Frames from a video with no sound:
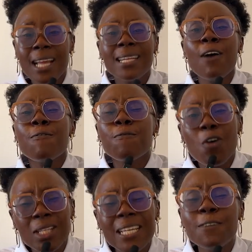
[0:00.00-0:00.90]
Now,
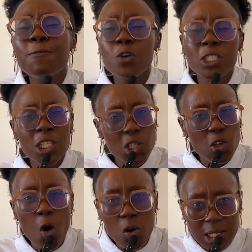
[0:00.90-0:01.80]
funding for this
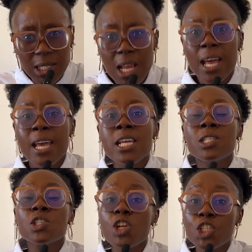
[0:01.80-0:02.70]
course
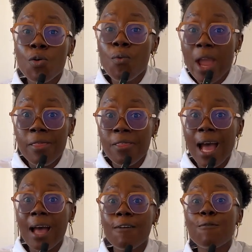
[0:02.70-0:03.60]
is such a way
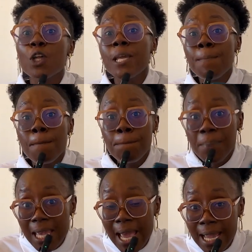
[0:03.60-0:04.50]
that for the
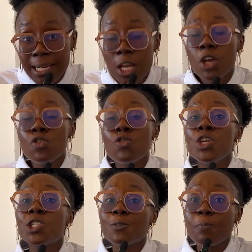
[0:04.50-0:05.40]
BN,
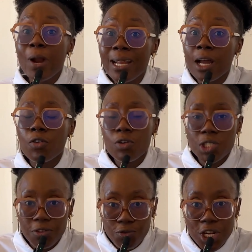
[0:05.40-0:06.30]
it's spread
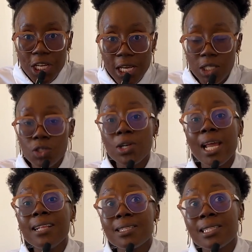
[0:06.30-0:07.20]
across 3 years. So
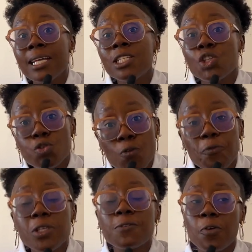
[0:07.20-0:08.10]
let's say the school
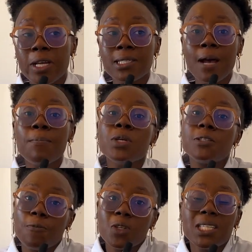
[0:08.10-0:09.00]
fees, for example,
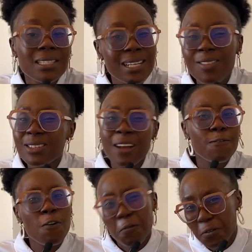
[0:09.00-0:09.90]
is
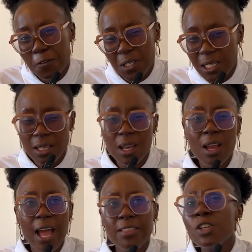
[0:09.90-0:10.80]
14,450.
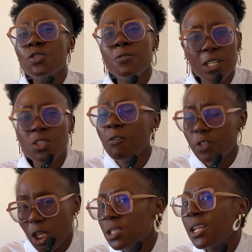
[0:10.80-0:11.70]
I think University of
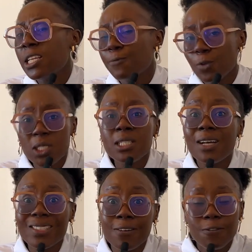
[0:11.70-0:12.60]
Chester is
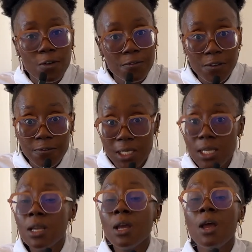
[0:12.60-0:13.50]
14,450.